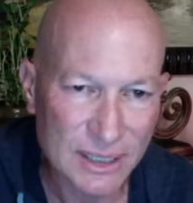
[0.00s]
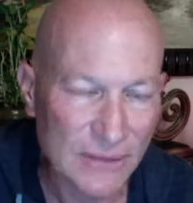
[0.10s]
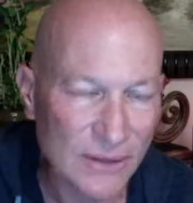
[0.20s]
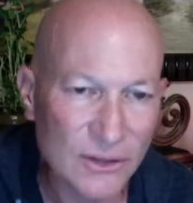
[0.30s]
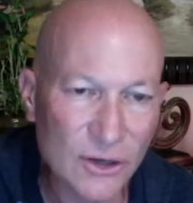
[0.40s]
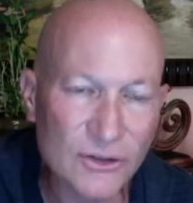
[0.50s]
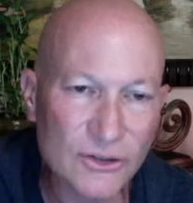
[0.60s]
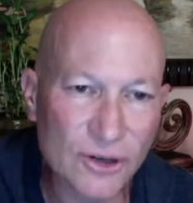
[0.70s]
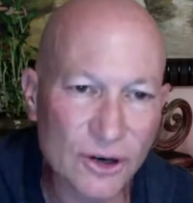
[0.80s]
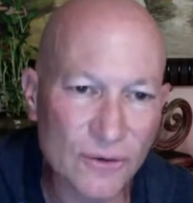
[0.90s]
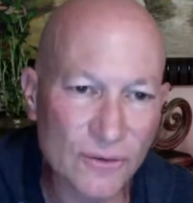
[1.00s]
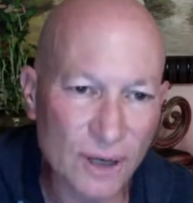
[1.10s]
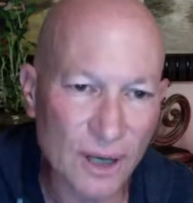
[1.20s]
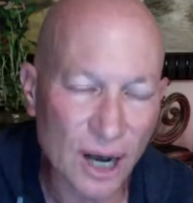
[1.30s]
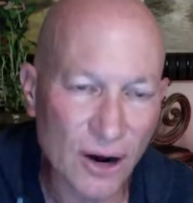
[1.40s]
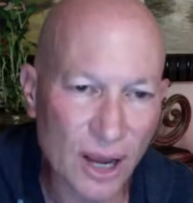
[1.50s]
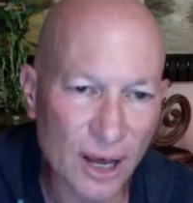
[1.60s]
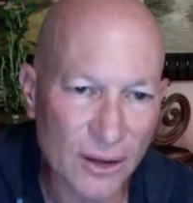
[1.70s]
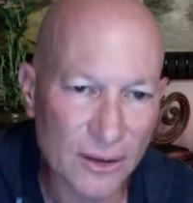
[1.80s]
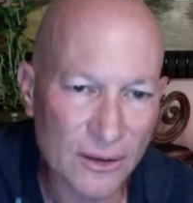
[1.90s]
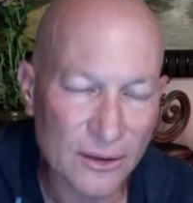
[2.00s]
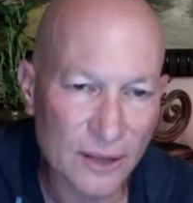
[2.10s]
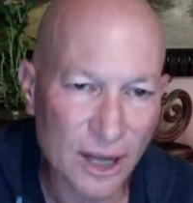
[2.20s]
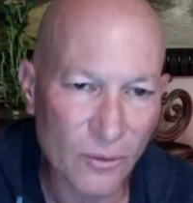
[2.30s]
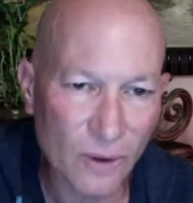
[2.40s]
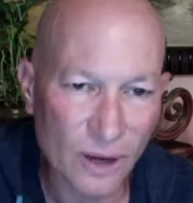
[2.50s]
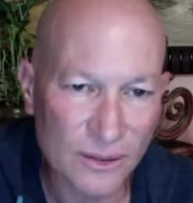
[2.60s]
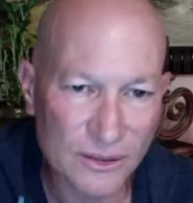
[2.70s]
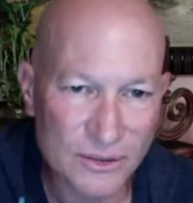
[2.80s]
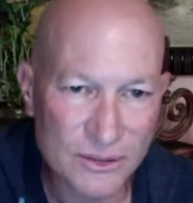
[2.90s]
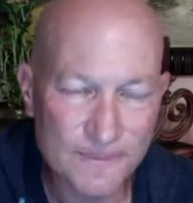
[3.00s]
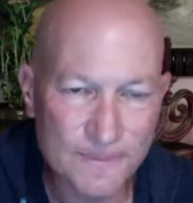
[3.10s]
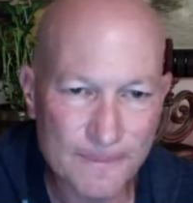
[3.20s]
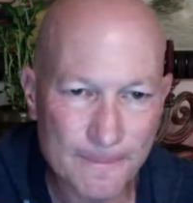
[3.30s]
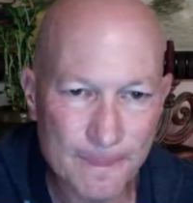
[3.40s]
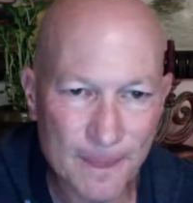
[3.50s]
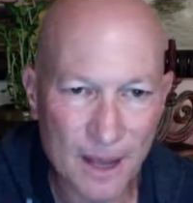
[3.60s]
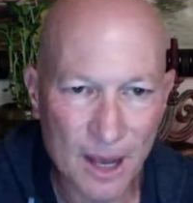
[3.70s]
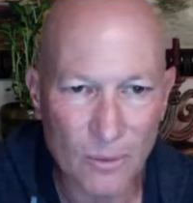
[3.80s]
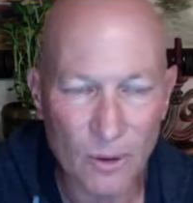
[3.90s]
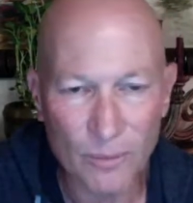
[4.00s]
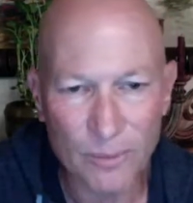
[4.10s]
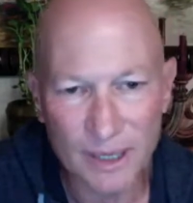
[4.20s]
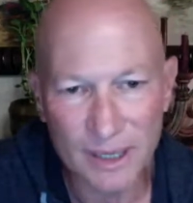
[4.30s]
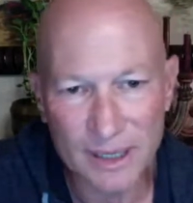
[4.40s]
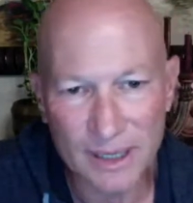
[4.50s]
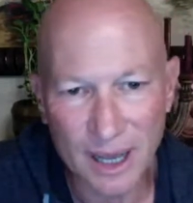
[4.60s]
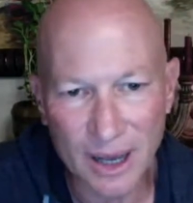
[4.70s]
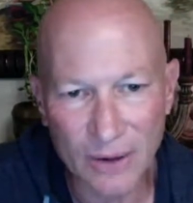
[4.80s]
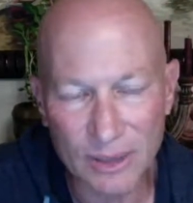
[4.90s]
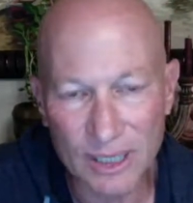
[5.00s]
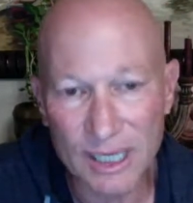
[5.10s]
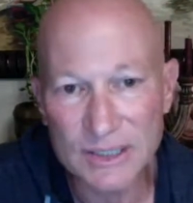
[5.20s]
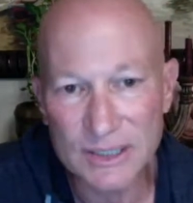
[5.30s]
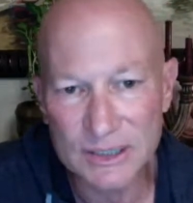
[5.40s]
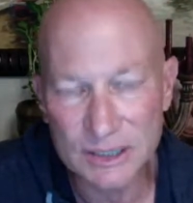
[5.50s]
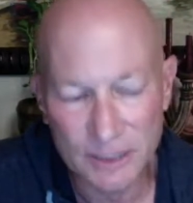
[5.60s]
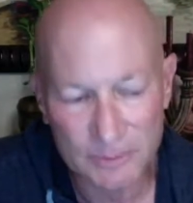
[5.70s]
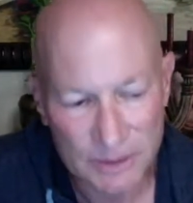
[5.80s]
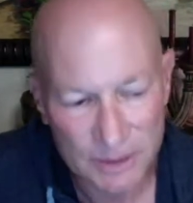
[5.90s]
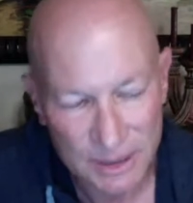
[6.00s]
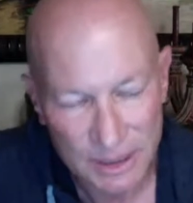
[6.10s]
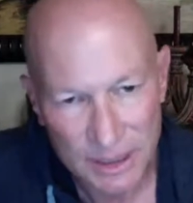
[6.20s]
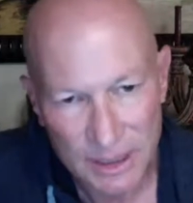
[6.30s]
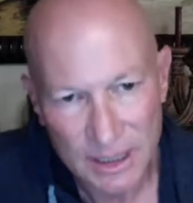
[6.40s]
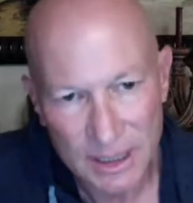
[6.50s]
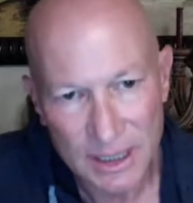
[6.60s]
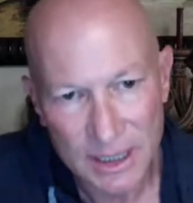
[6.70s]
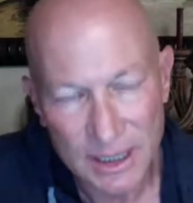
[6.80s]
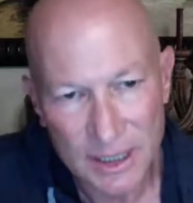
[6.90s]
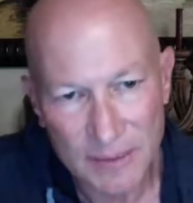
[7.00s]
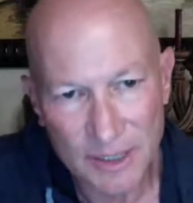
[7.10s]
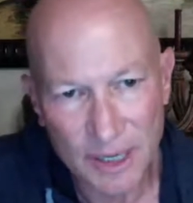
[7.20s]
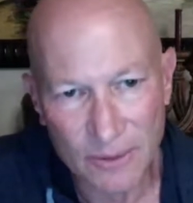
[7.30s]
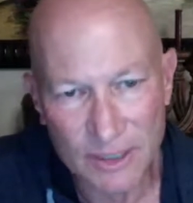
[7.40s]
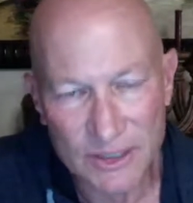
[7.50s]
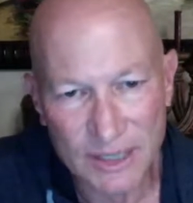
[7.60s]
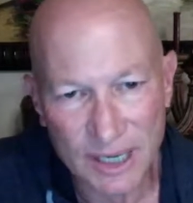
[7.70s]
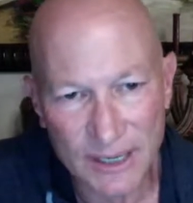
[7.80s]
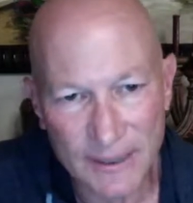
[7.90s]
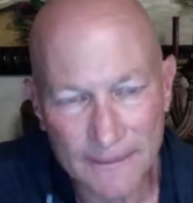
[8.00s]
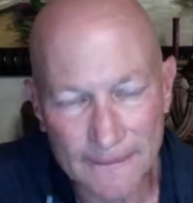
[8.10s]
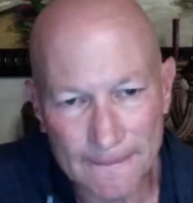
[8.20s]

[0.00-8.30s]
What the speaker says: that don't serve our health, our wellness, our well-being, our relationships, but yet we stay in it.